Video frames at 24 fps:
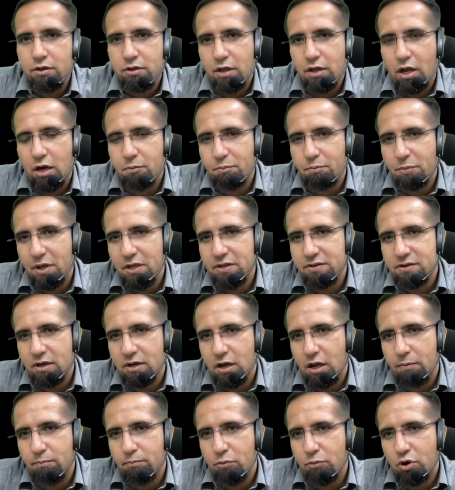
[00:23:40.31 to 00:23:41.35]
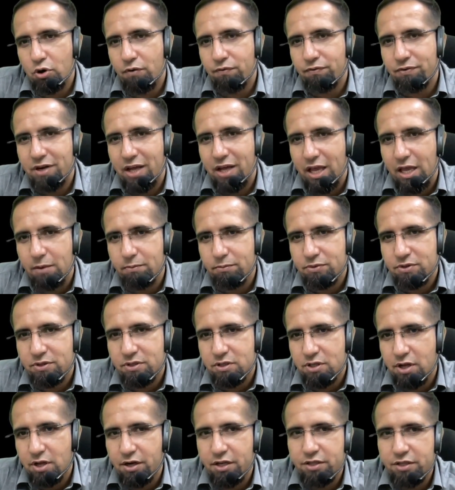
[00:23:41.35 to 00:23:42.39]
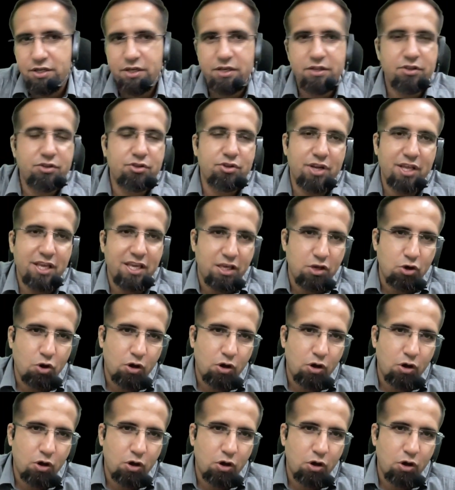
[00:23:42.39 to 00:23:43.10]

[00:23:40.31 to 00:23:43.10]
That means the number of times the digit 3,